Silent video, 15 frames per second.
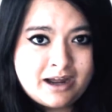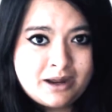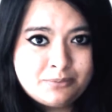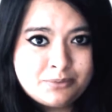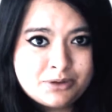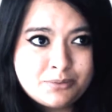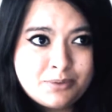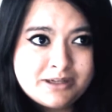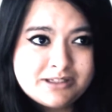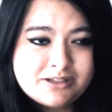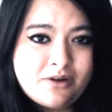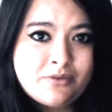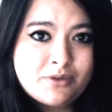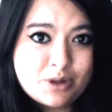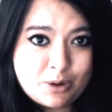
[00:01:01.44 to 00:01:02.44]
were the ones
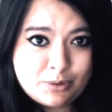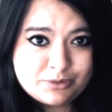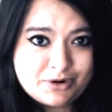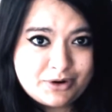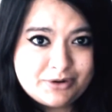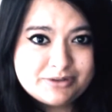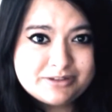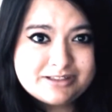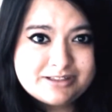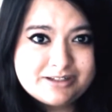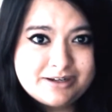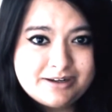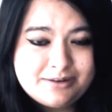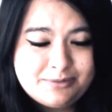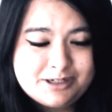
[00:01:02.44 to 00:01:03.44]
on the Gold Coast,
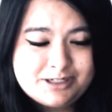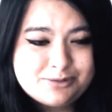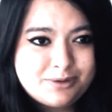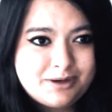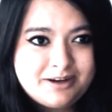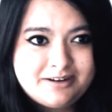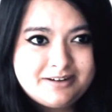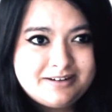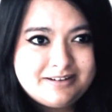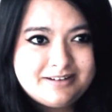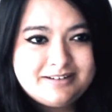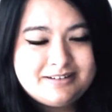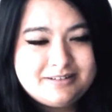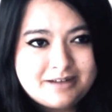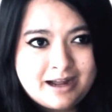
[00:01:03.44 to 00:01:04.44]
which were
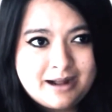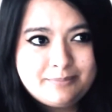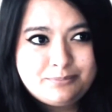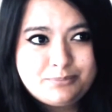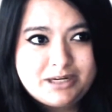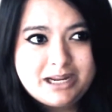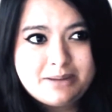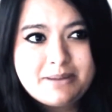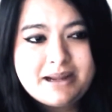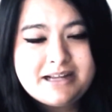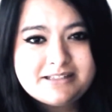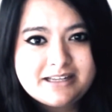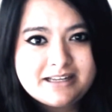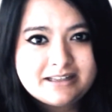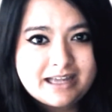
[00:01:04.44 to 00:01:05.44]
pretty
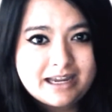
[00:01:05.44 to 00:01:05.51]
amazing.